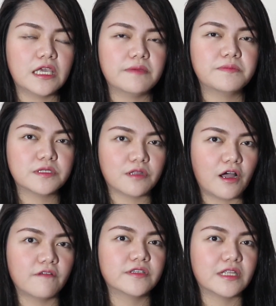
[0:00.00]
keep
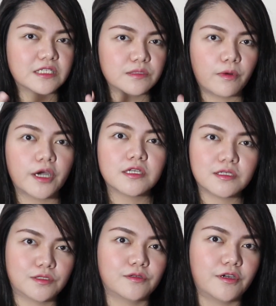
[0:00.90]
stuffs that
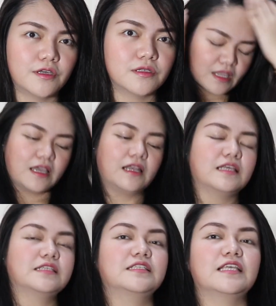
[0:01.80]
sparks joy.
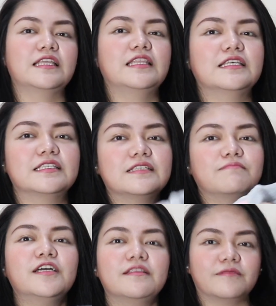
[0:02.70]
Let's say this
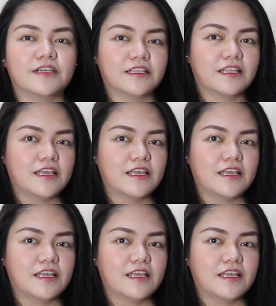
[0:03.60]
mud.